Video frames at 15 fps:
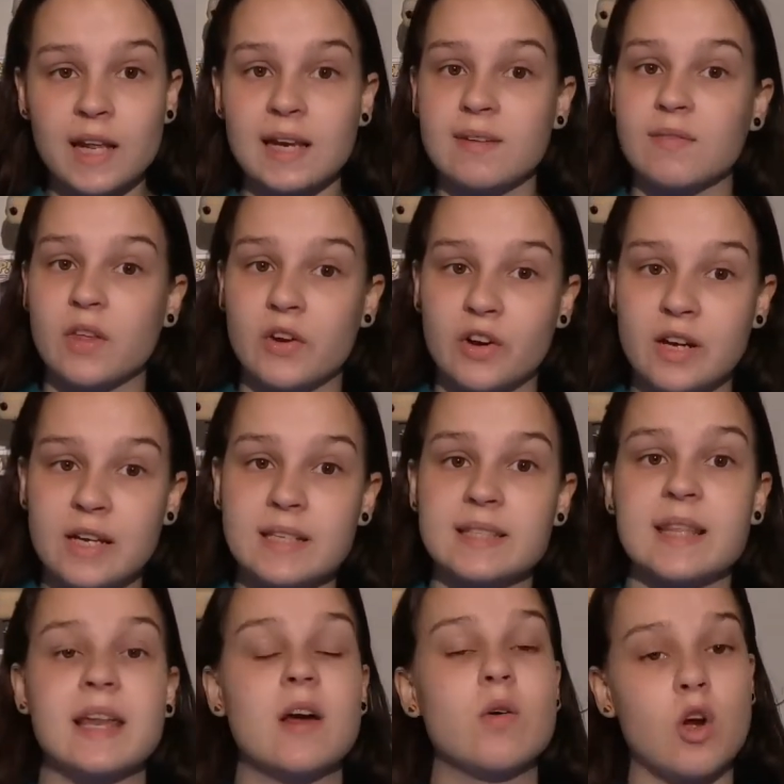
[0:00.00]
and if there is,
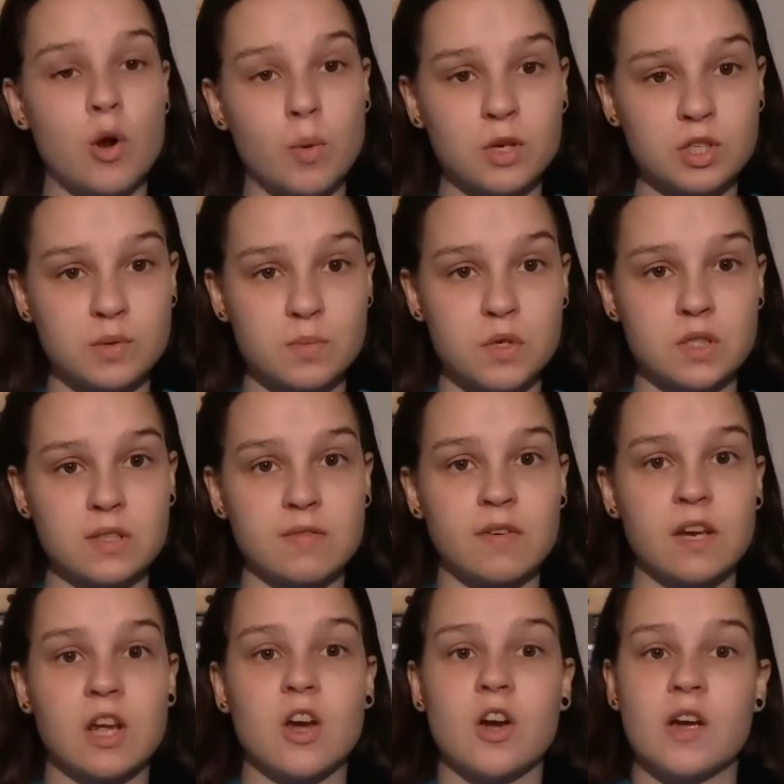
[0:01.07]
then I'll go watch the music
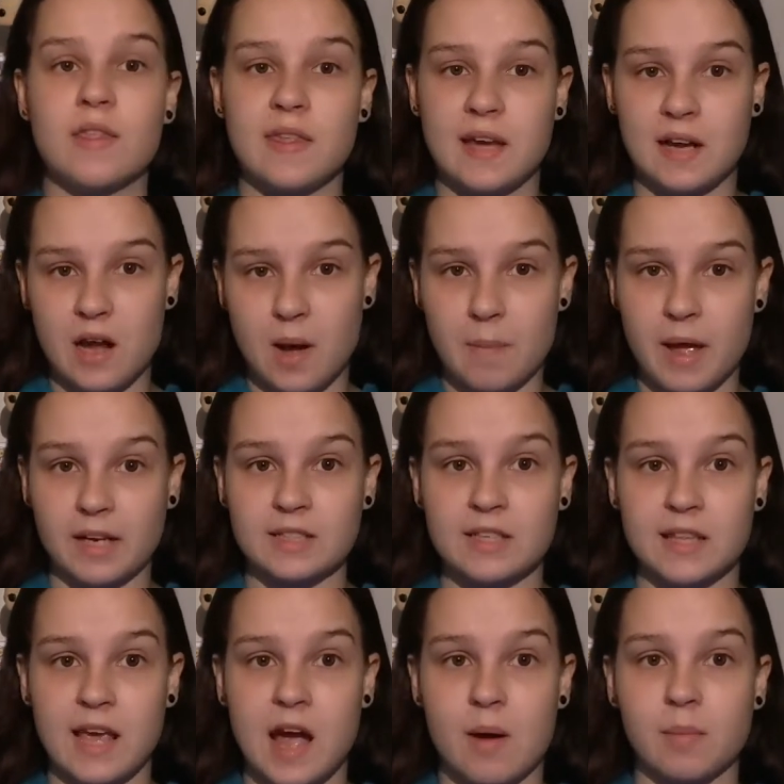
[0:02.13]
video and then come back
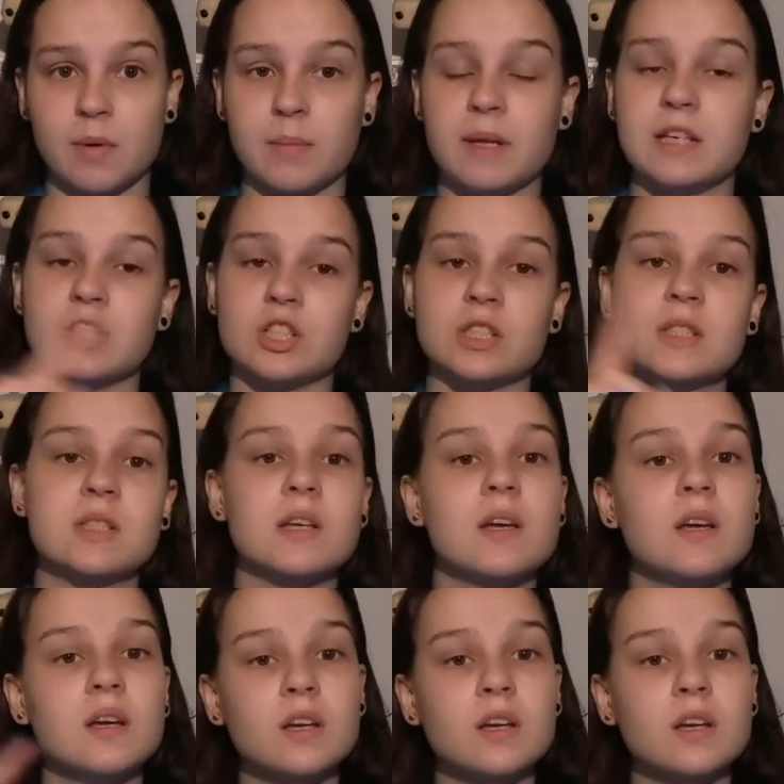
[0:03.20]
to the album and just